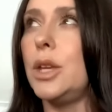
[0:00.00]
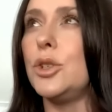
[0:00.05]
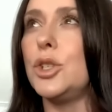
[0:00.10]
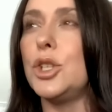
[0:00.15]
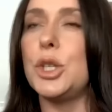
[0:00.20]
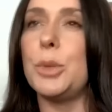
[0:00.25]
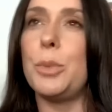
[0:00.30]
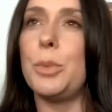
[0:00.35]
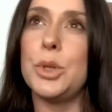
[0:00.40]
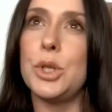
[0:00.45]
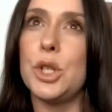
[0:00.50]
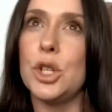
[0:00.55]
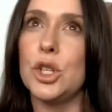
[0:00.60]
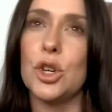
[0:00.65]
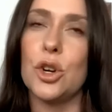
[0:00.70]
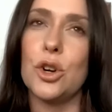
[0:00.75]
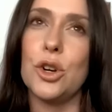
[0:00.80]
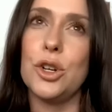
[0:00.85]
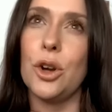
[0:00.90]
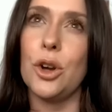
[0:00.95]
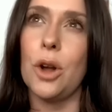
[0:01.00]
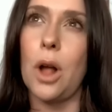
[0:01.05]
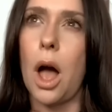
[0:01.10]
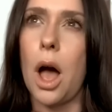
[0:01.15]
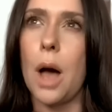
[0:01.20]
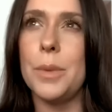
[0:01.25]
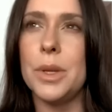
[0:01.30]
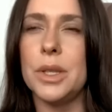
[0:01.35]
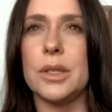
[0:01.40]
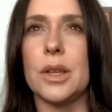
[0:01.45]
you're just supposed to turn your
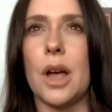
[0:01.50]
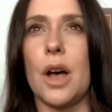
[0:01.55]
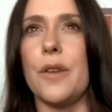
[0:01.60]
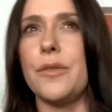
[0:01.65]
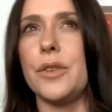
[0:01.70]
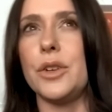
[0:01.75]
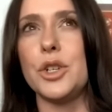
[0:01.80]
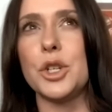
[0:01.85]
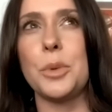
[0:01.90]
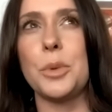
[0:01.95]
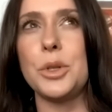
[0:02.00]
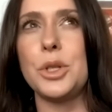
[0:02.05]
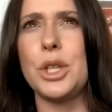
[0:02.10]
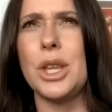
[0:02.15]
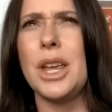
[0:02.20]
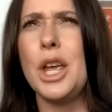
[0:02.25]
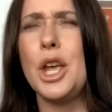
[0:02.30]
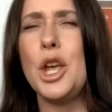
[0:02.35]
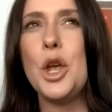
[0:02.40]
comments off and you're supposed to,